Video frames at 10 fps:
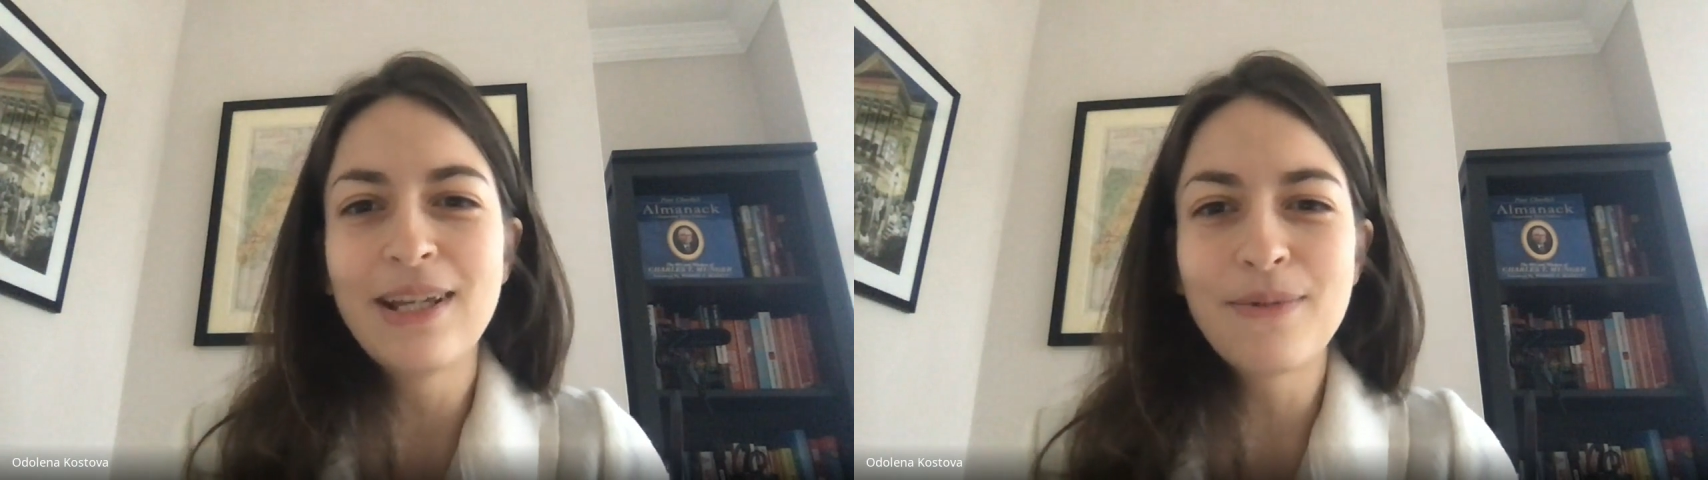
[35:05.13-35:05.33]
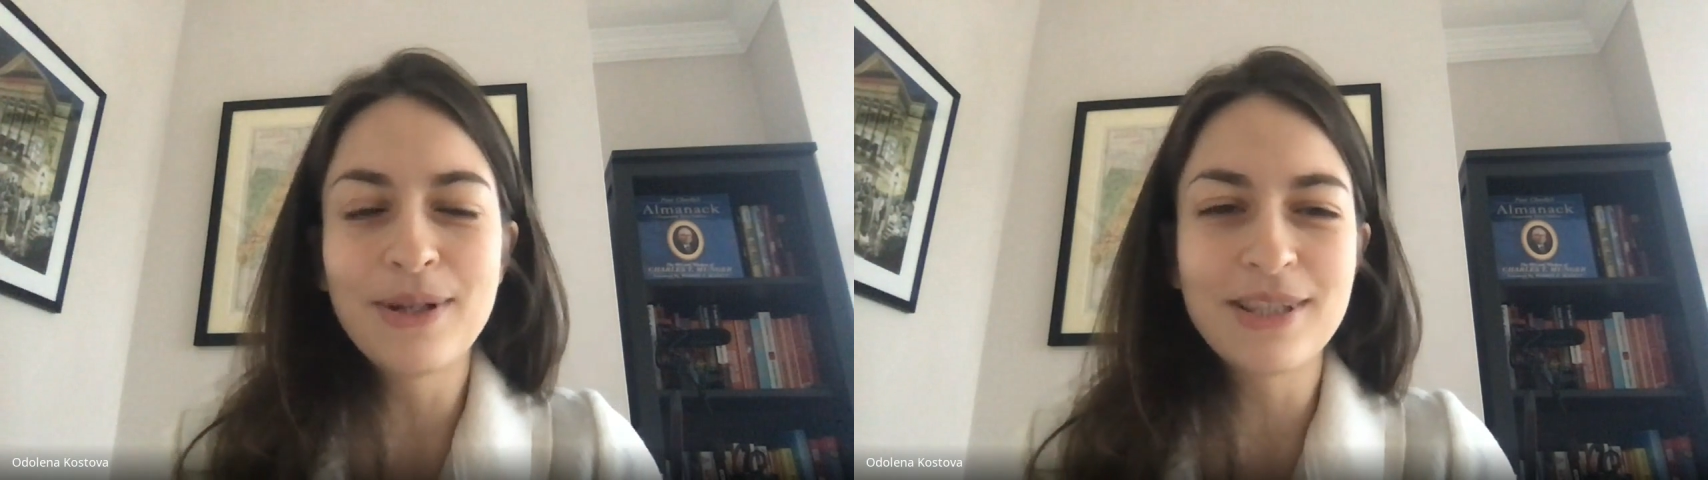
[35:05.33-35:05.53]

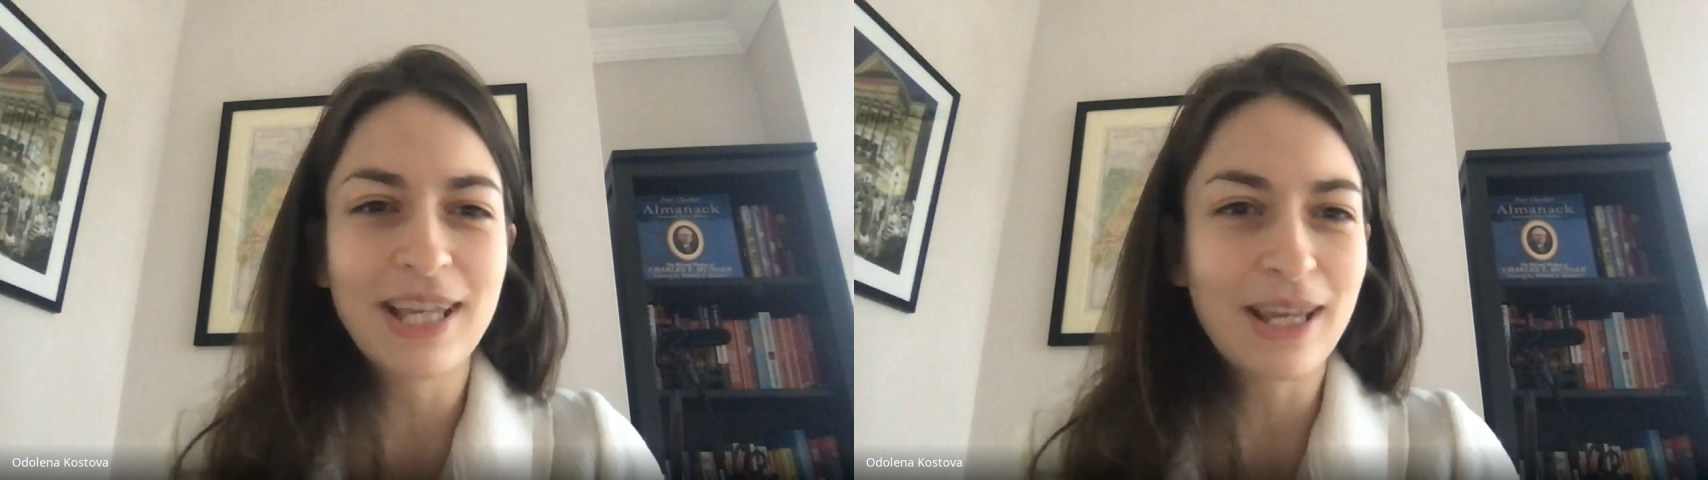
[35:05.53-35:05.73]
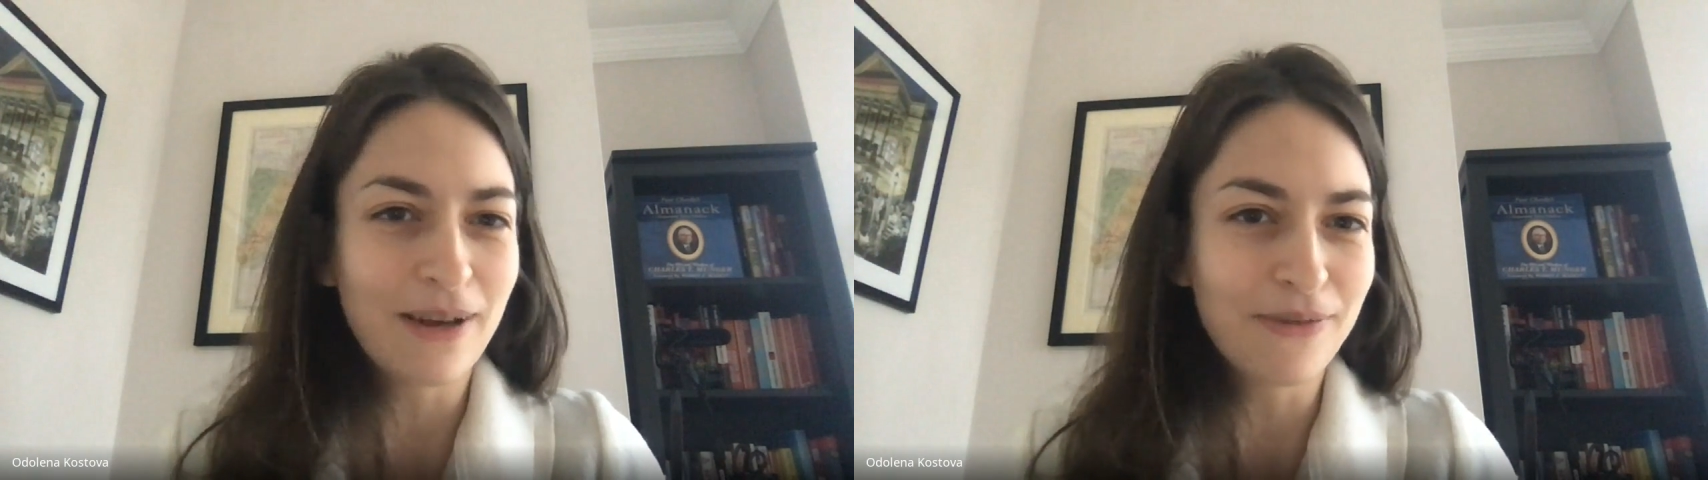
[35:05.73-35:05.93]
whether
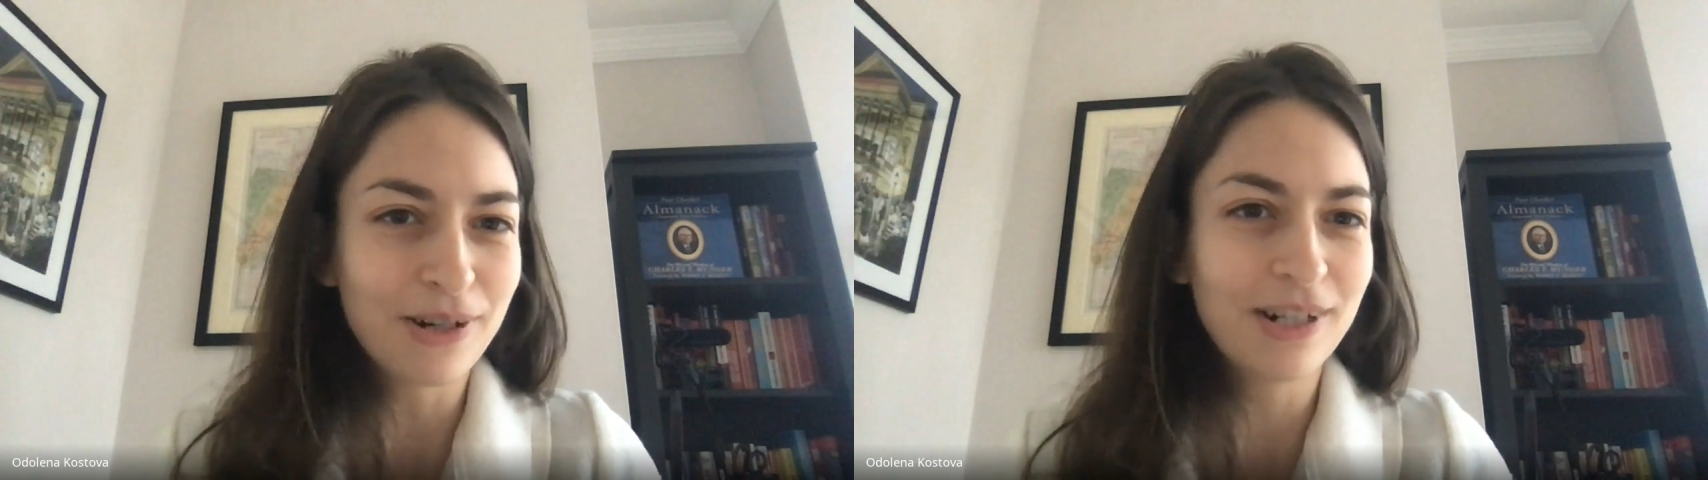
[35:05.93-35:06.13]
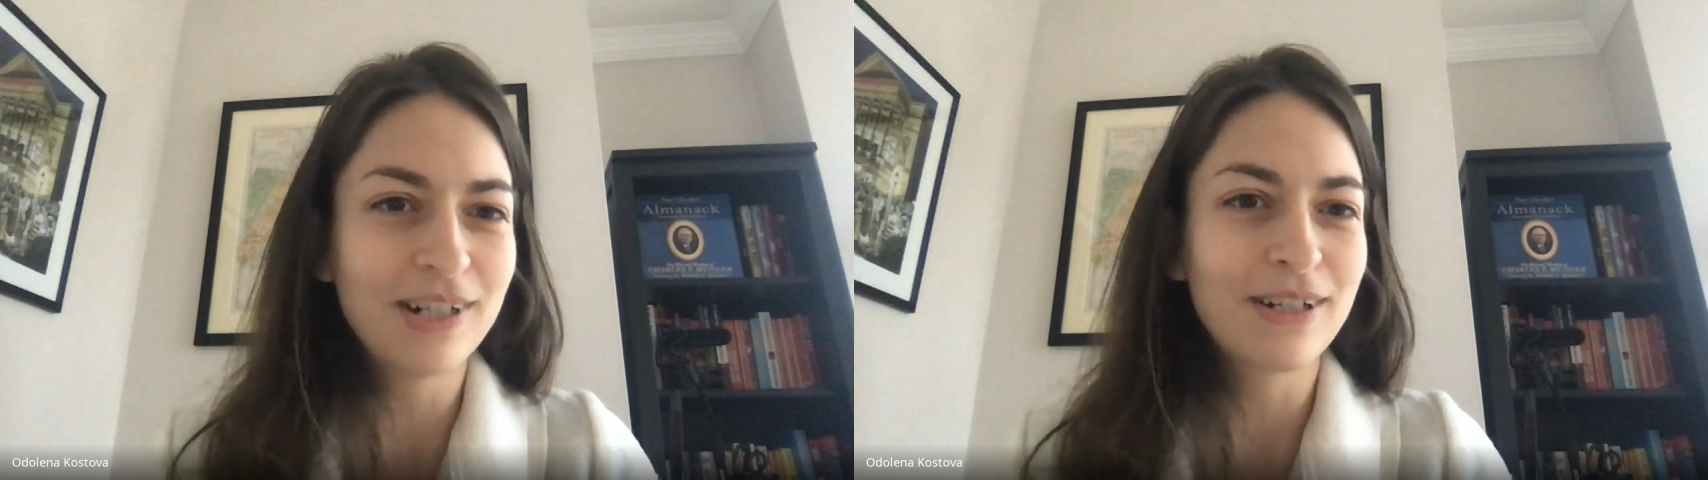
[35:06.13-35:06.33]
they have
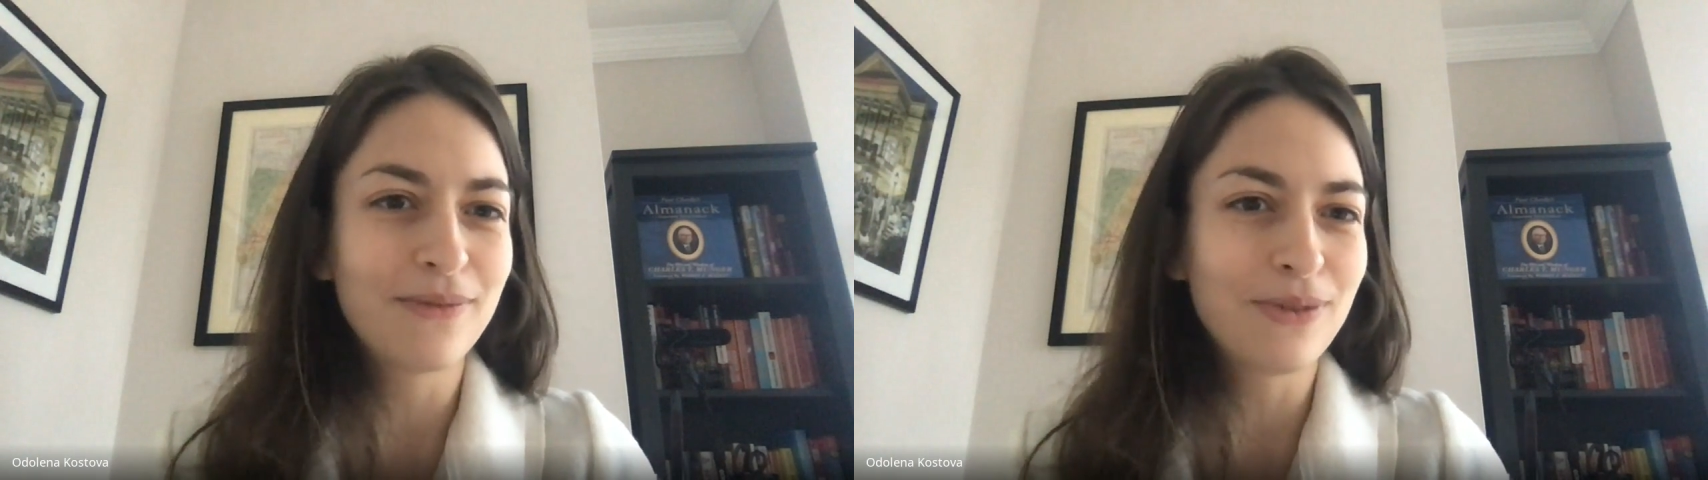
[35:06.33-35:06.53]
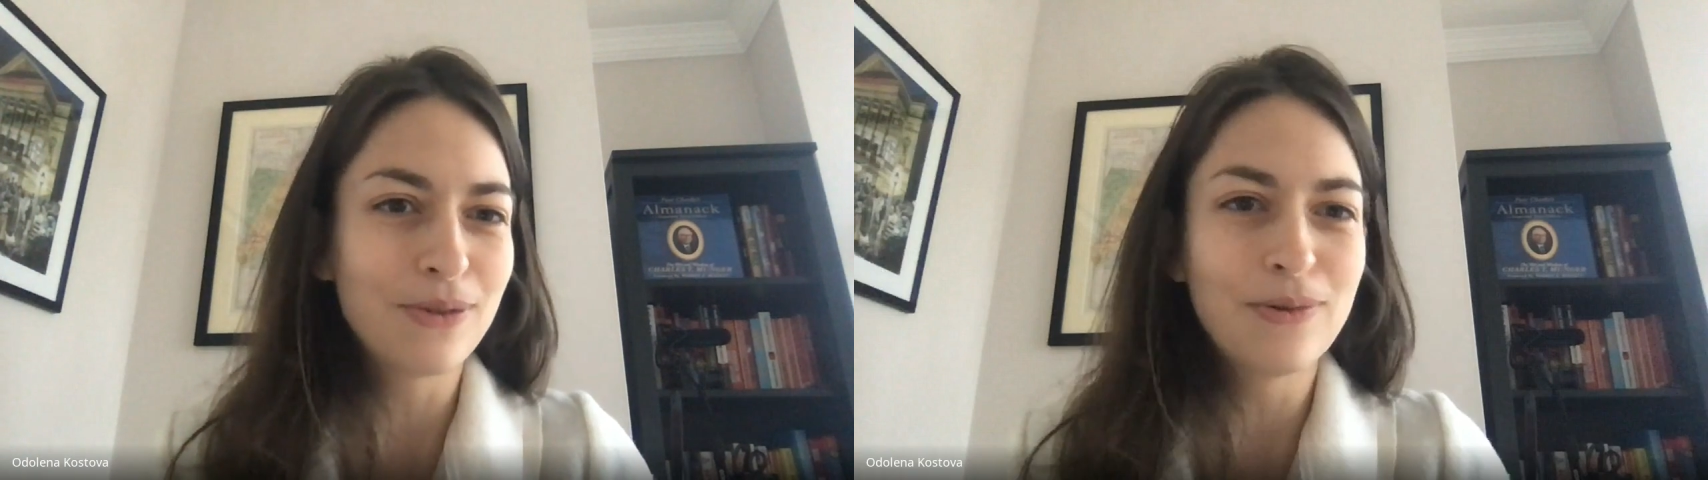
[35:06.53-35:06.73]
heard
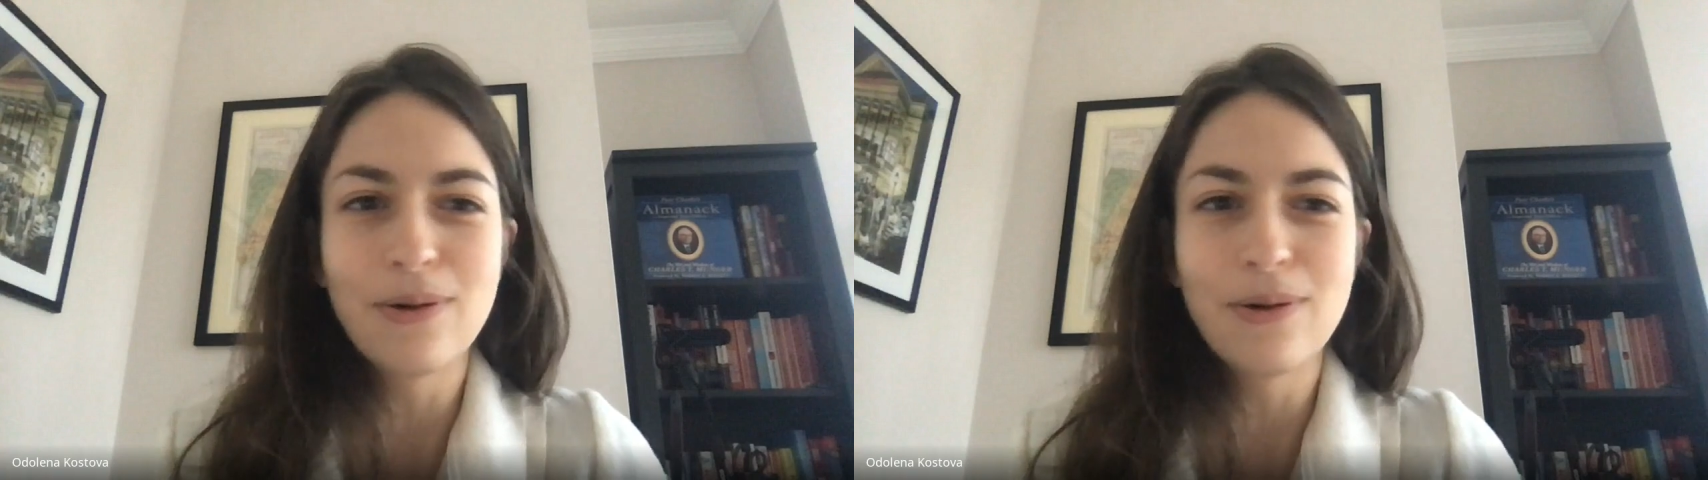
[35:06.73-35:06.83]
of you